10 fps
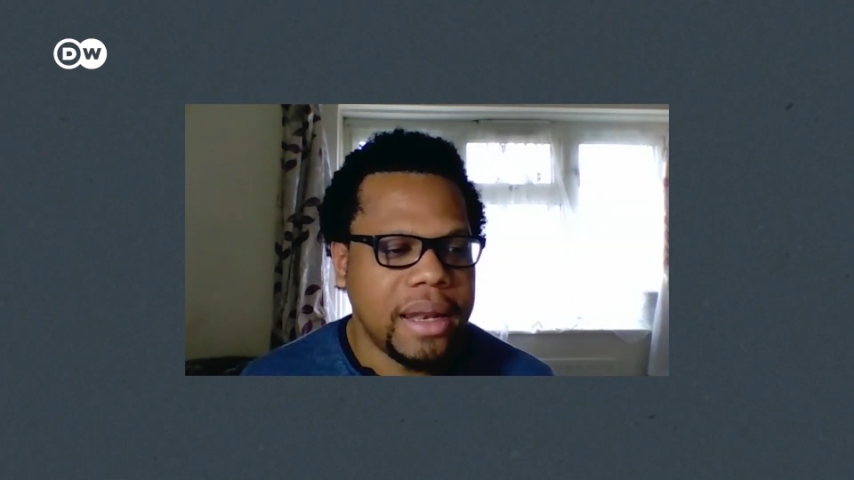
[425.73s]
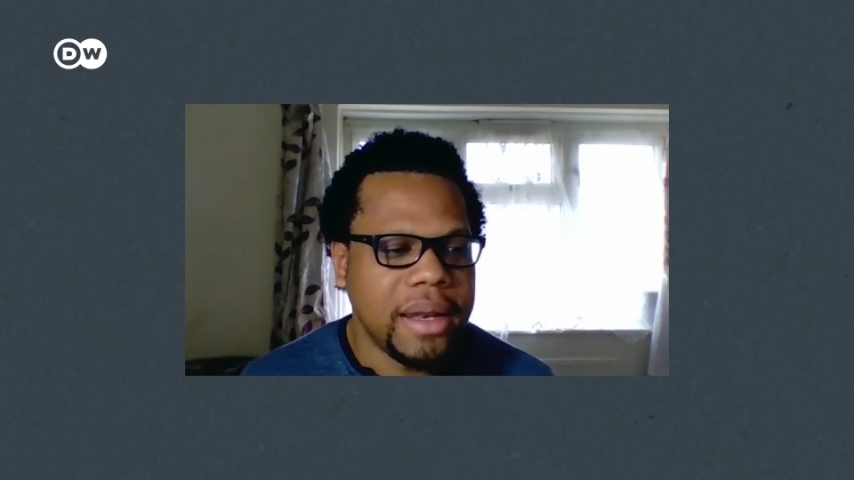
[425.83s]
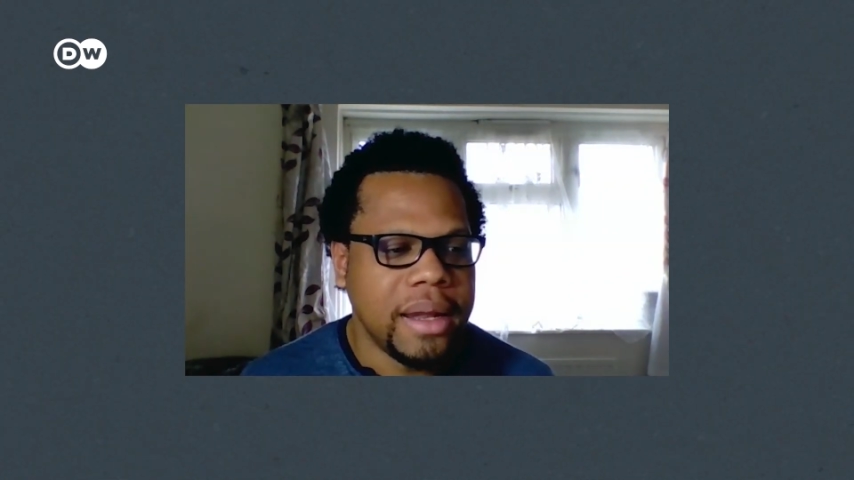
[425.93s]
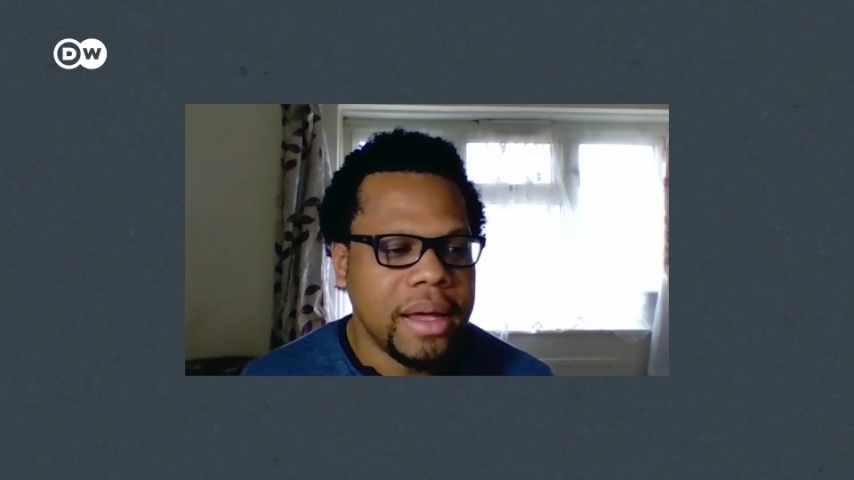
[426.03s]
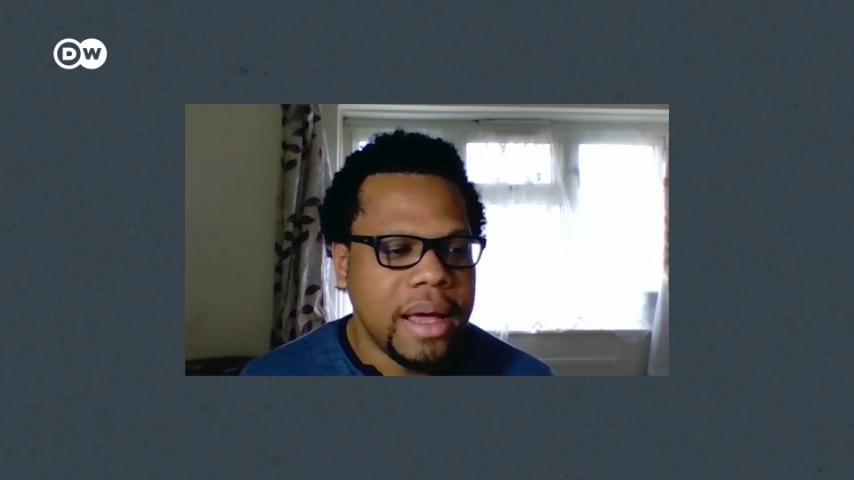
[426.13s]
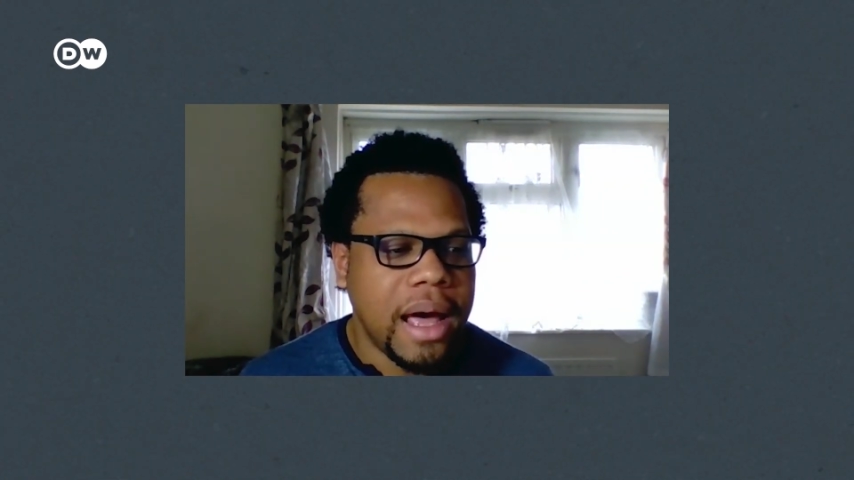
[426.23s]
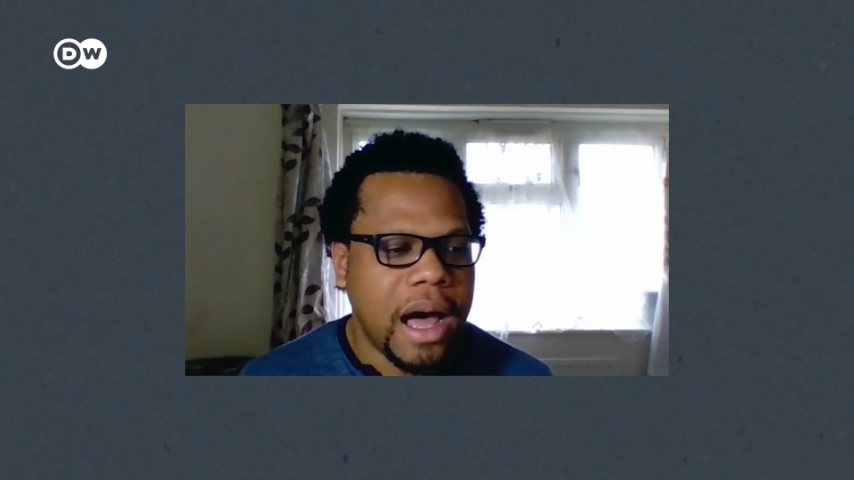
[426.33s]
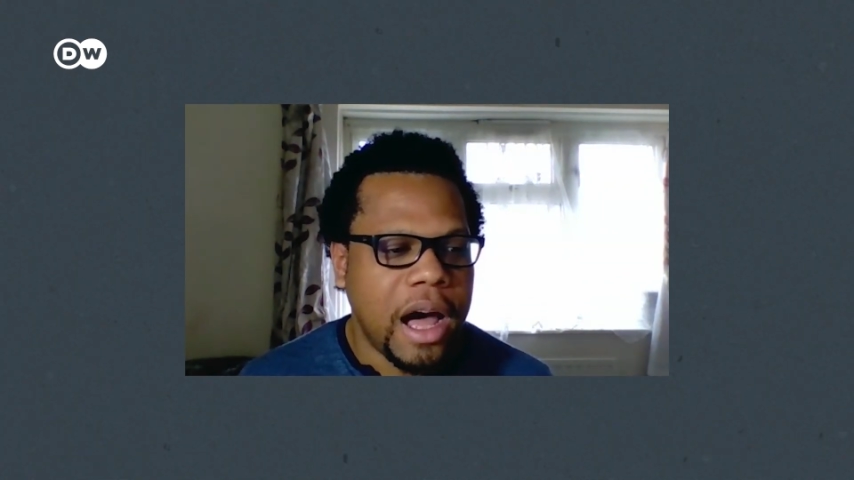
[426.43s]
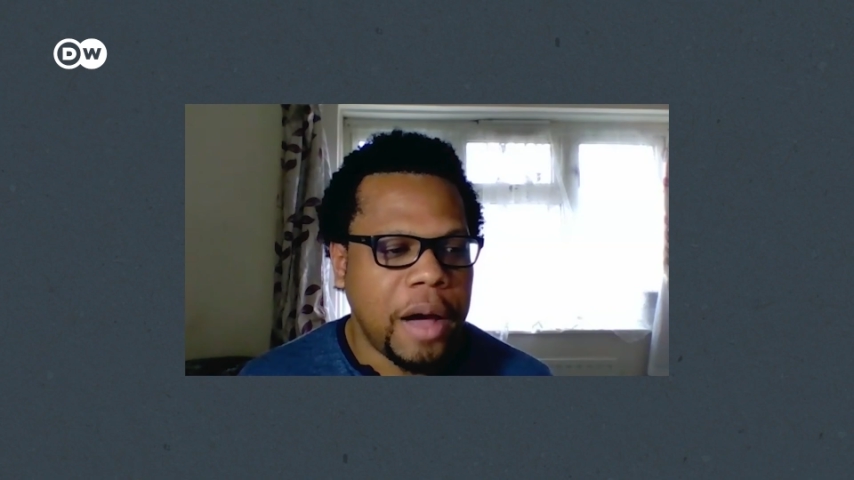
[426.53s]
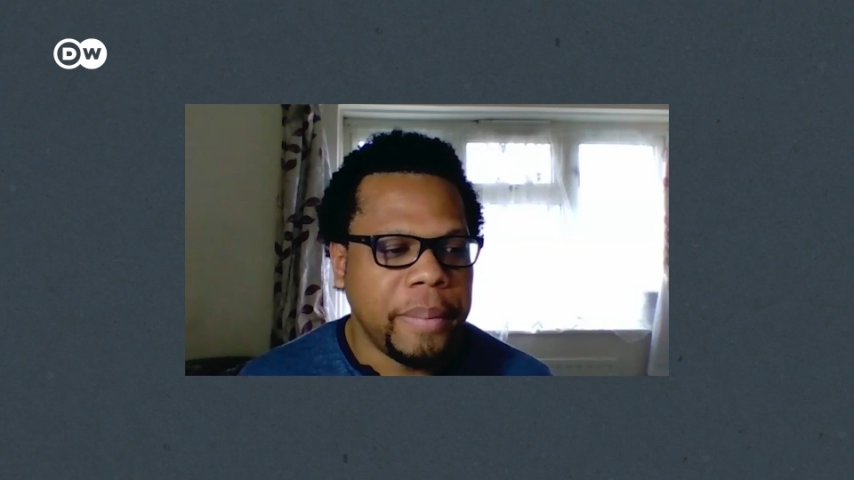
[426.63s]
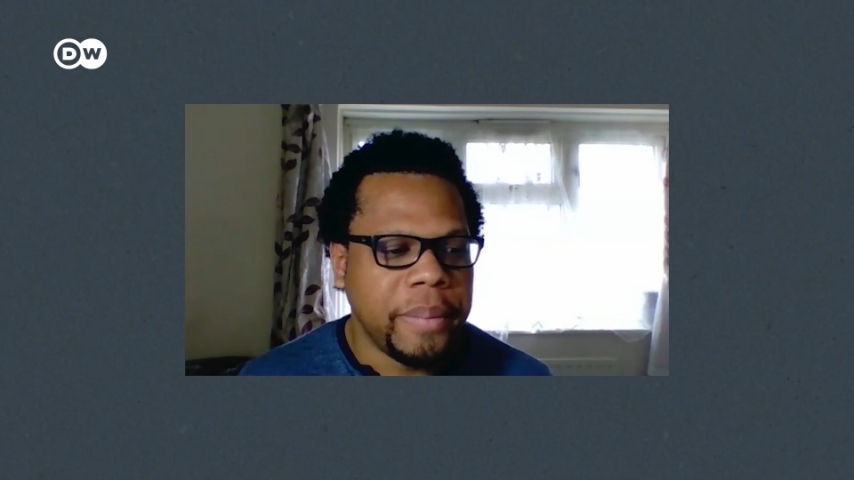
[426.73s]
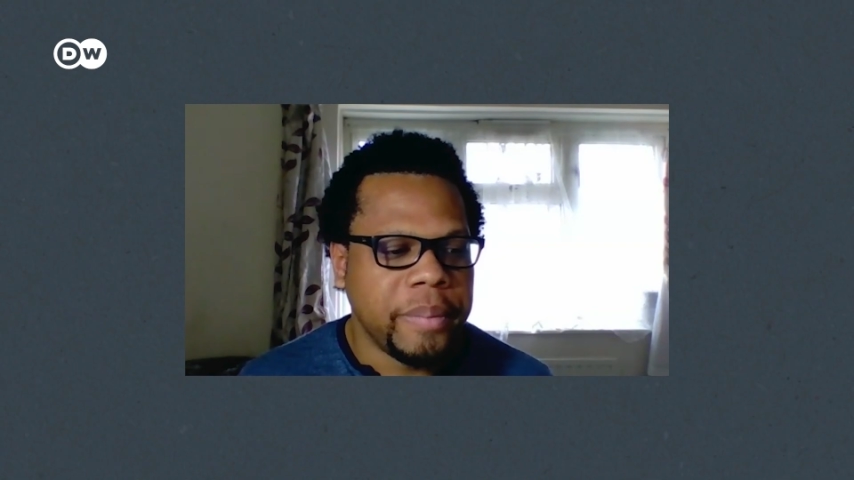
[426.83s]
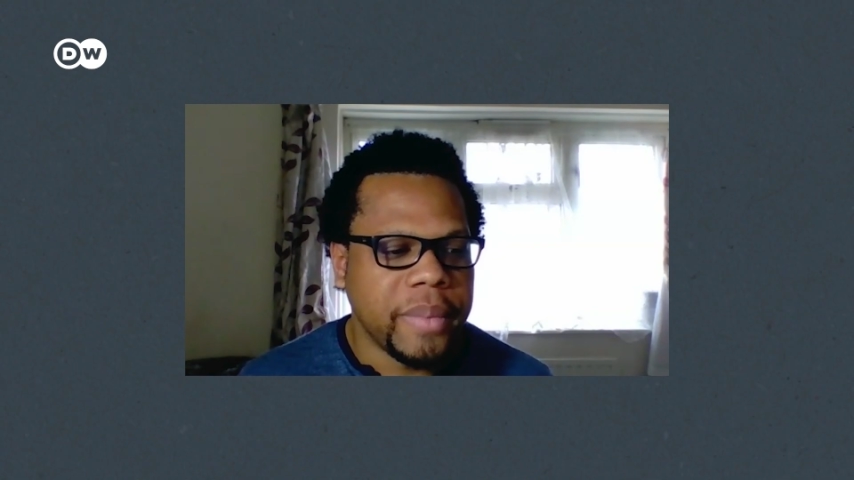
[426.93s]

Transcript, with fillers: and um,